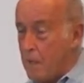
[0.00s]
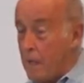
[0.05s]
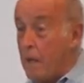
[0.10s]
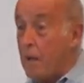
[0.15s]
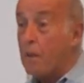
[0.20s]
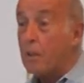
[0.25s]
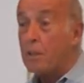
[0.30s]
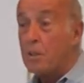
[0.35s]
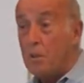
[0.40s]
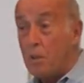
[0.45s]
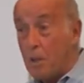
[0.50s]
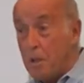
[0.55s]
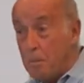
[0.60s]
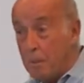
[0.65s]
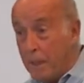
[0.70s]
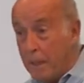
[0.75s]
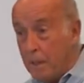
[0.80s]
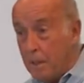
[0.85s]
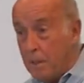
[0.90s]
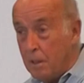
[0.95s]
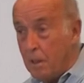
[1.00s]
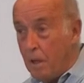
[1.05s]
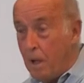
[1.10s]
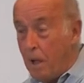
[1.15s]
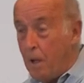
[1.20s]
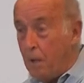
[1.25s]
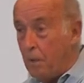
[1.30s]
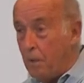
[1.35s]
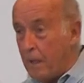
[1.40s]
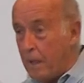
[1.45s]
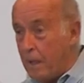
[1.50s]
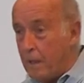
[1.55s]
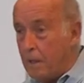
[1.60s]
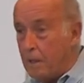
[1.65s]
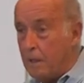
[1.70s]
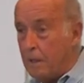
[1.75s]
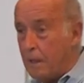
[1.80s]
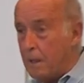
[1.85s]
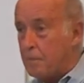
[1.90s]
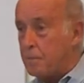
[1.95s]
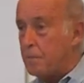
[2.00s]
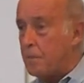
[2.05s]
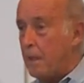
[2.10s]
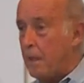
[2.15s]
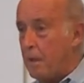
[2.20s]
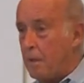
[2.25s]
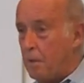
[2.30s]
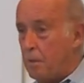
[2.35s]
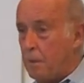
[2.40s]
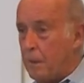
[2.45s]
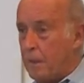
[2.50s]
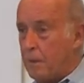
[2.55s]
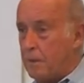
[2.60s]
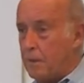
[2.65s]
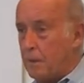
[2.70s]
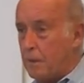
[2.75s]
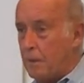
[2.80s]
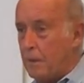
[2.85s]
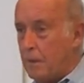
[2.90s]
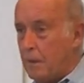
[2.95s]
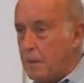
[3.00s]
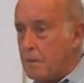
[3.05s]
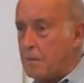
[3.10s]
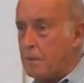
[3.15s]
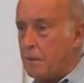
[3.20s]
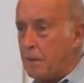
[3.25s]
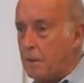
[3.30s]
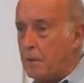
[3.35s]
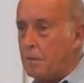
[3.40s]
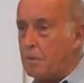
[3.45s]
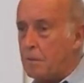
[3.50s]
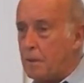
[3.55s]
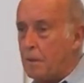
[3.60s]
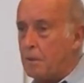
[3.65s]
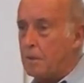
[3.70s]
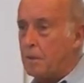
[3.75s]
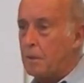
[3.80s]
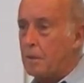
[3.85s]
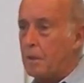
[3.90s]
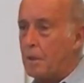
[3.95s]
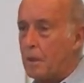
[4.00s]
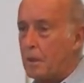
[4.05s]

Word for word: Erich Neumann, who then left there and went to Israel and wrote